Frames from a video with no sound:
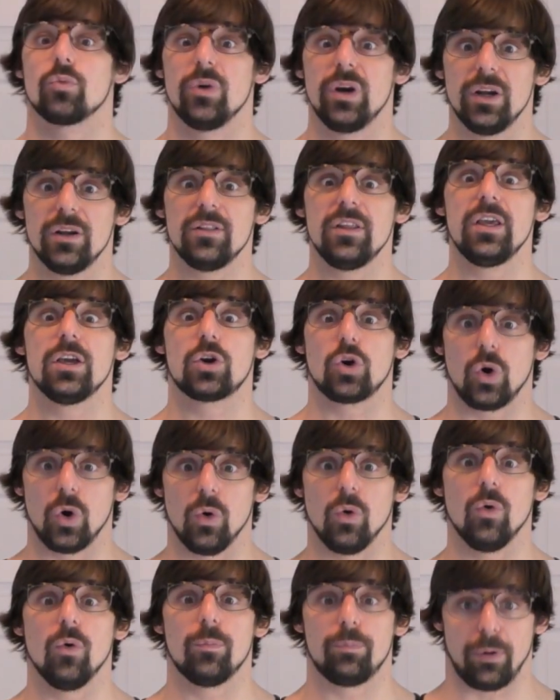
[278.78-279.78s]
really
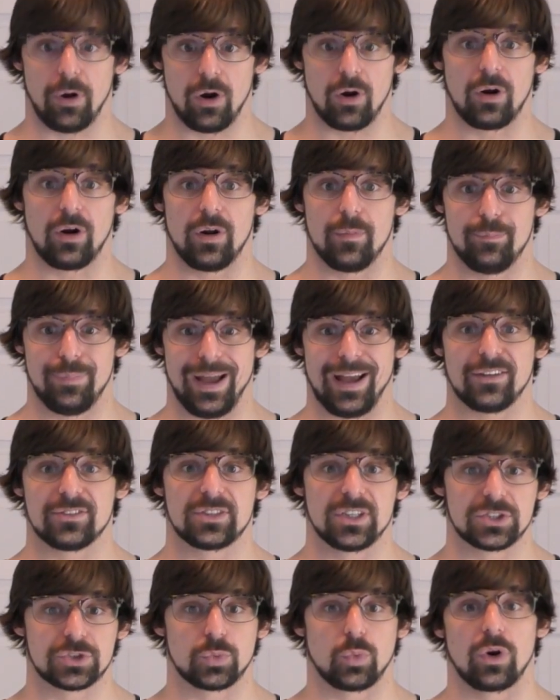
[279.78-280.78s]
cool part about
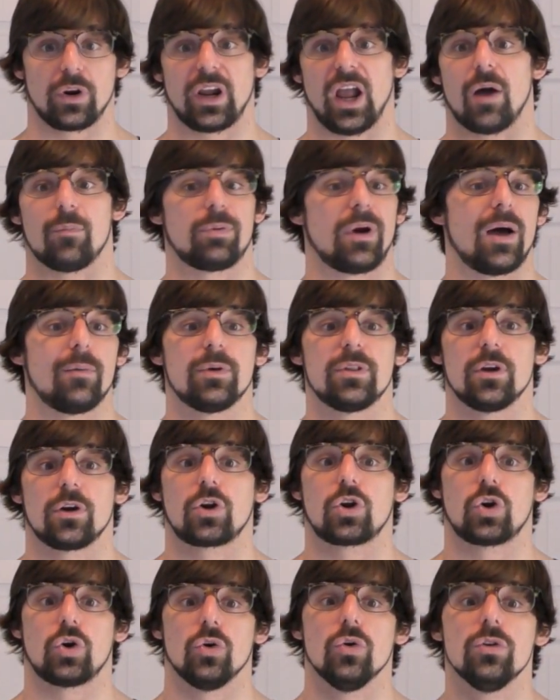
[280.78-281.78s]
this workout, probably the
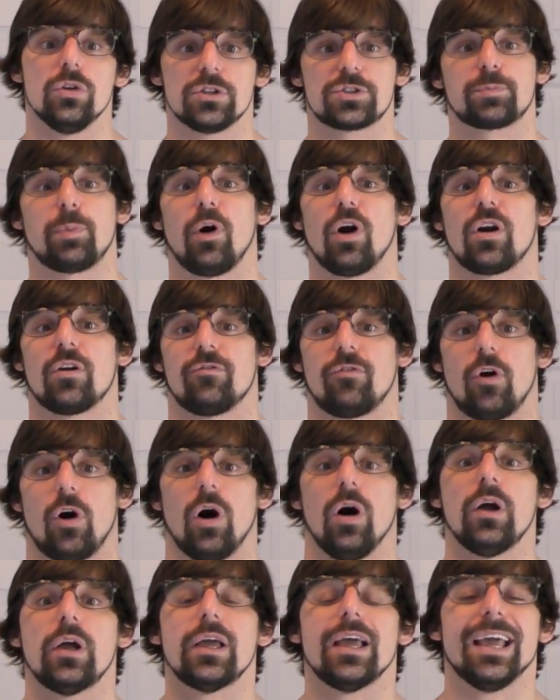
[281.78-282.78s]
coolest part of
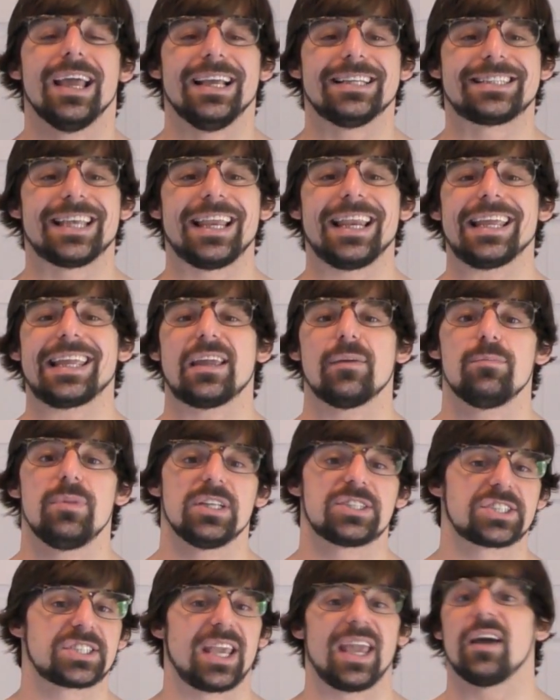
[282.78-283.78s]
all, is that it can be
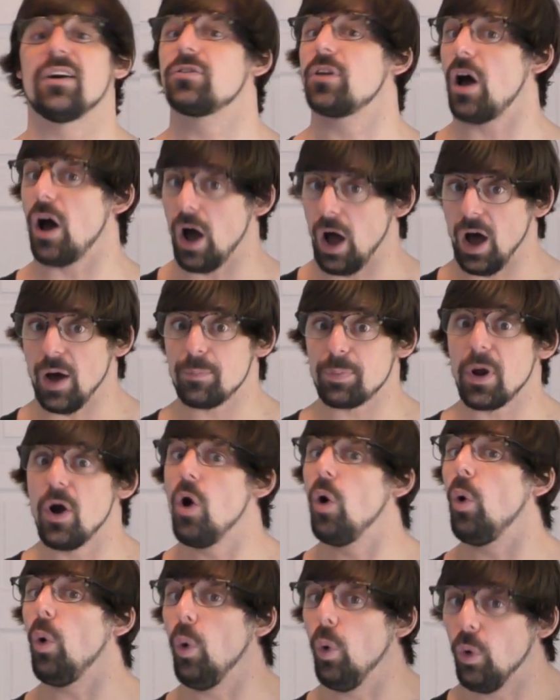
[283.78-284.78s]
scaled up
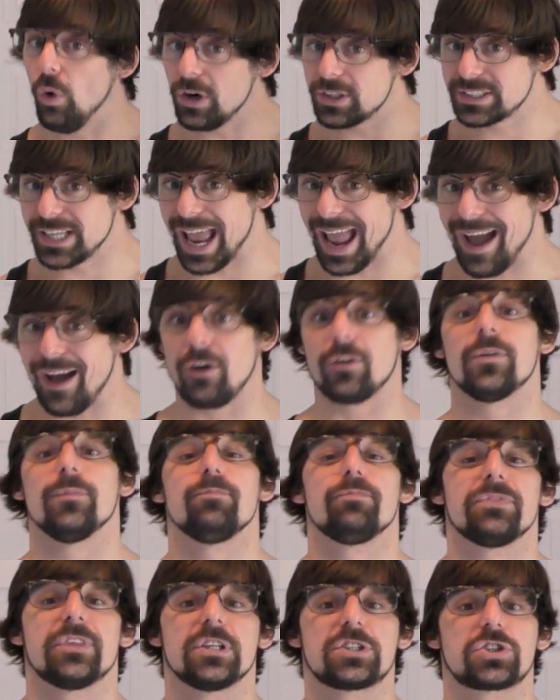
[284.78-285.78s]
or down
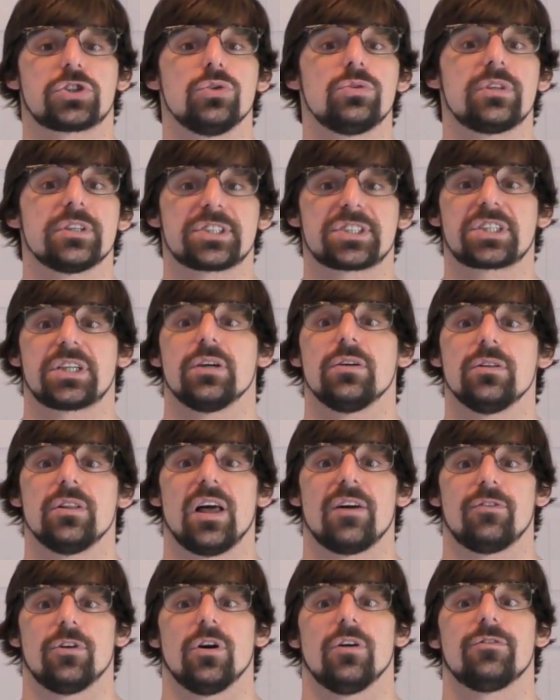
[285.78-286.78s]
to suit the skill
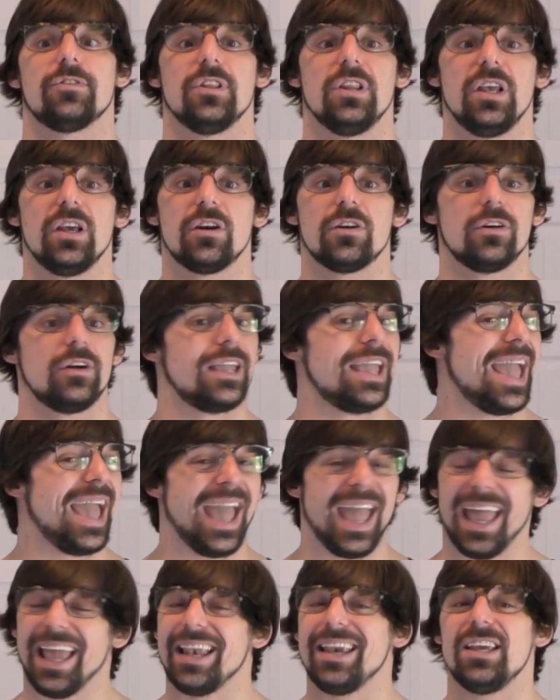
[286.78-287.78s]
level of literally
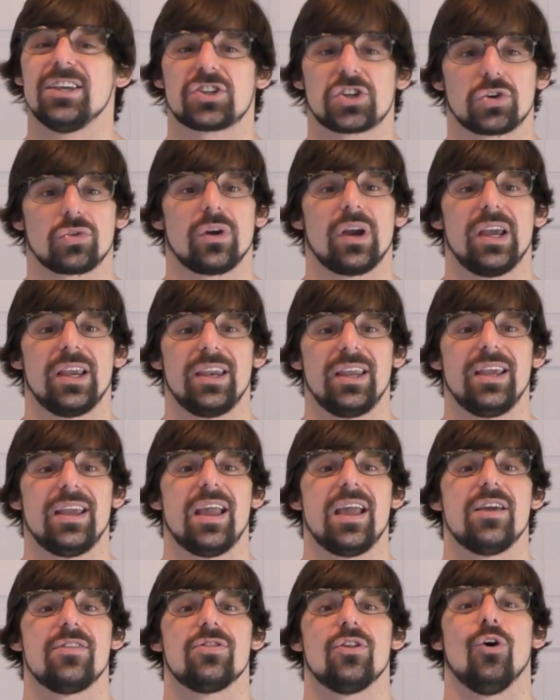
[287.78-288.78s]
any
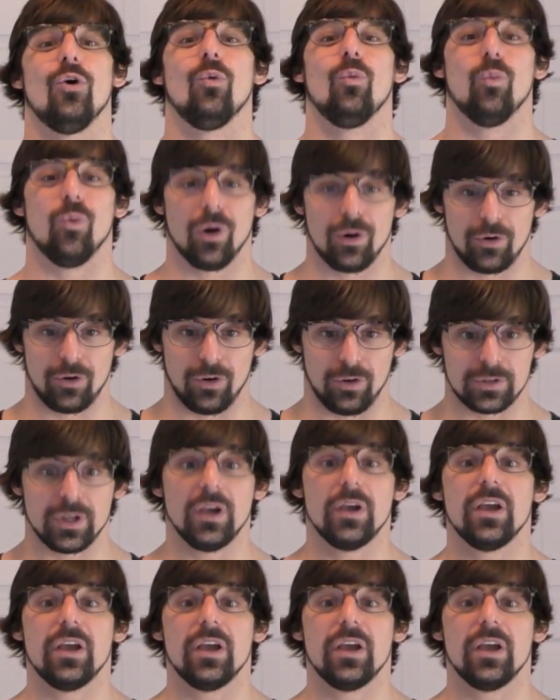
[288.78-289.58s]
trainee in the world.